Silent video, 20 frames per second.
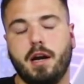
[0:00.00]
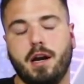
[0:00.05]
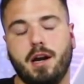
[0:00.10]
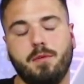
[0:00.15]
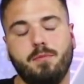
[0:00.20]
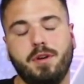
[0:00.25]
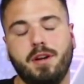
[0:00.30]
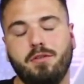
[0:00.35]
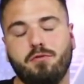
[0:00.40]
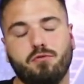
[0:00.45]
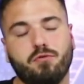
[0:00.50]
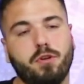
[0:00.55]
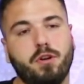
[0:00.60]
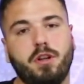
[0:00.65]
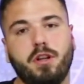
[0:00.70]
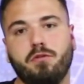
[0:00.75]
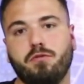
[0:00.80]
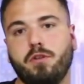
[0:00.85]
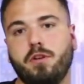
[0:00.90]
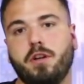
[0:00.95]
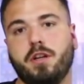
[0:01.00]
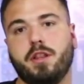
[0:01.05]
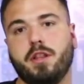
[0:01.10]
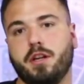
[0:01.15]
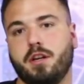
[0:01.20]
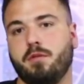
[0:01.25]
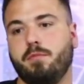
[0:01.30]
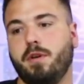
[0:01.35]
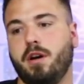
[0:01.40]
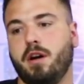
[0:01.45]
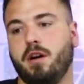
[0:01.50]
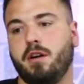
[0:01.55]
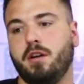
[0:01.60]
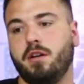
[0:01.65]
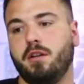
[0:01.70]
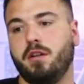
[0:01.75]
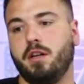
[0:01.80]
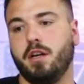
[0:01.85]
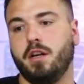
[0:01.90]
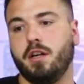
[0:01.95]
I mean, really think about
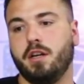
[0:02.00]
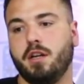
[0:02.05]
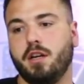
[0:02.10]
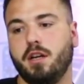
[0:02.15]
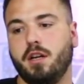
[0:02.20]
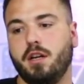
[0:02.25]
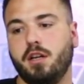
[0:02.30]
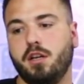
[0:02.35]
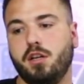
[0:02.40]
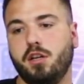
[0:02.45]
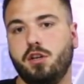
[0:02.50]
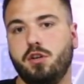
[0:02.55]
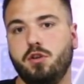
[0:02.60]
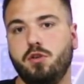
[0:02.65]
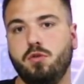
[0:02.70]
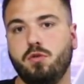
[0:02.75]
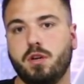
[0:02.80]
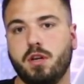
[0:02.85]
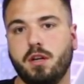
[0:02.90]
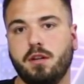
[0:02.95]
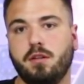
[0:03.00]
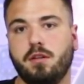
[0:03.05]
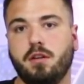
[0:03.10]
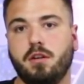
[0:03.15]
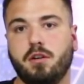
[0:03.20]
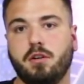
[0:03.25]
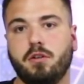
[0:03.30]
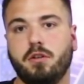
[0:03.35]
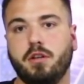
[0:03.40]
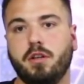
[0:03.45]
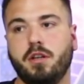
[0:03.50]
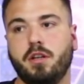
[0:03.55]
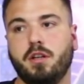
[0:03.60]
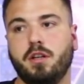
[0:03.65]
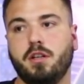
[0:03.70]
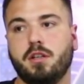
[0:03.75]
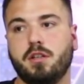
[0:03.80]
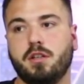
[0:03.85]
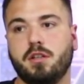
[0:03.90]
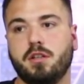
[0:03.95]
it. Like, you can
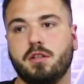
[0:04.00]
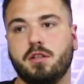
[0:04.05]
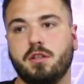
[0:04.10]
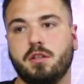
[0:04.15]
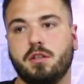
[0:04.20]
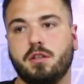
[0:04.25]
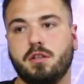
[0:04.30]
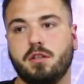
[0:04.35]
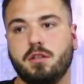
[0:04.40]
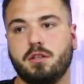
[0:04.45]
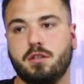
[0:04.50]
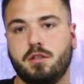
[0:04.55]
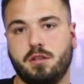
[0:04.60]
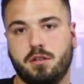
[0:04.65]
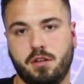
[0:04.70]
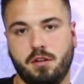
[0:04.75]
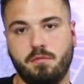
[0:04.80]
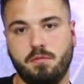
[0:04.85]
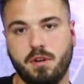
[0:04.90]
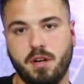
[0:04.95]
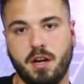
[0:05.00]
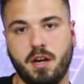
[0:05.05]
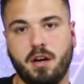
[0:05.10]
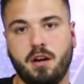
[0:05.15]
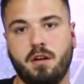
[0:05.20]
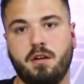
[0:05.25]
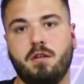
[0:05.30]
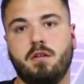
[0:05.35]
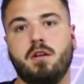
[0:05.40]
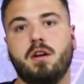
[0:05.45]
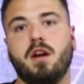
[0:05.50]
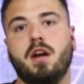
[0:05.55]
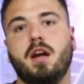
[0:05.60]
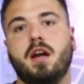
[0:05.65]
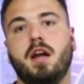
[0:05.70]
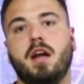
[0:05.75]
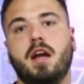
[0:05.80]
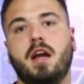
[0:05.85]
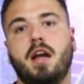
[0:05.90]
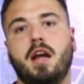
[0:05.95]
literally slim down
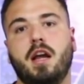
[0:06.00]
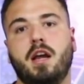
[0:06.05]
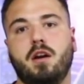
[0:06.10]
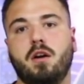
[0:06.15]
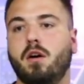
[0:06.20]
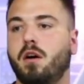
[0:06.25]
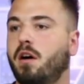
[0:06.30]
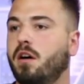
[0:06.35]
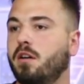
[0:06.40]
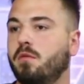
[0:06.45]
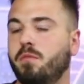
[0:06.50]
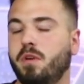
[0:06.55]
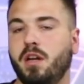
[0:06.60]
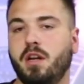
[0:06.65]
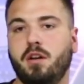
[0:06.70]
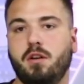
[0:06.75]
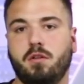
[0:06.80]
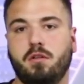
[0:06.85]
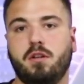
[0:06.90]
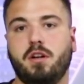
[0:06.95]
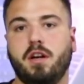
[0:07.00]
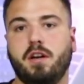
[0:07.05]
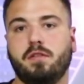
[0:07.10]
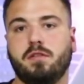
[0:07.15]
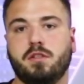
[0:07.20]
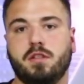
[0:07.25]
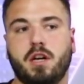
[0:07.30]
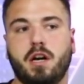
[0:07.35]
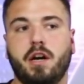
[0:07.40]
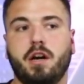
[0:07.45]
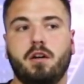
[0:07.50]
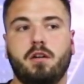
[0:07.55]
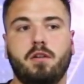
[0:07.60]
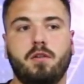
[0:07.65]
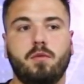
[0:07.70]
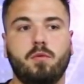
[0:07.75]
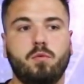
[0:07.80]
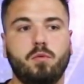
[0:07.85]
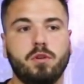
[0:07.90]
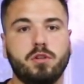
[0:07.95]
and automate your
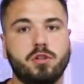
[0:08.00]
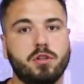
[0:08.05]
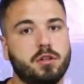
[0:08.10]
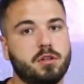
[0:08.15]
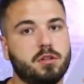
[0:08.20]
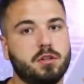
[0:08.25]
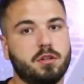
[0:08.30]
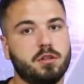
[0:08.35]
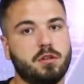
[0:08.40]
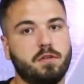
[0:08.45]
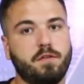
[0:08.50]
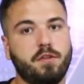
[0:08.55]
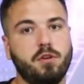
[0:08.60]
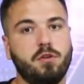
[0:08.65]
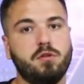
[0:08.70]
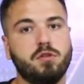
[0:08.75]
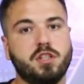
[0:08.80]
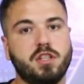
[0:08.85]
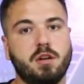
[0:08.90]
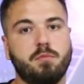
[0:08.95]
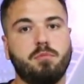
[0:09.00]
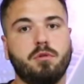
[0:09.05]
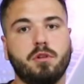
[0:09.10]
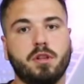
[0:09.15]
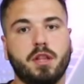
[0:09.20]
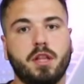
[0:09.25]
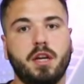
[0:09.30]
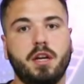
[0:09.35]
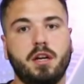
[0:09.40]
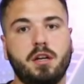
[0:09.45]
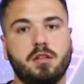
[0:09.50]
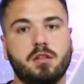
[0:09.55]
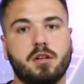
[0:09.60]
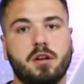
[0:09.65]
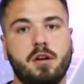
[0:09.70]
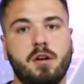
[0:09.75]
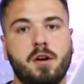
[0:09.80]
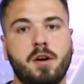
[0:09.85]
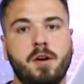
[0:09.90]
lifestyle with just a few simple things.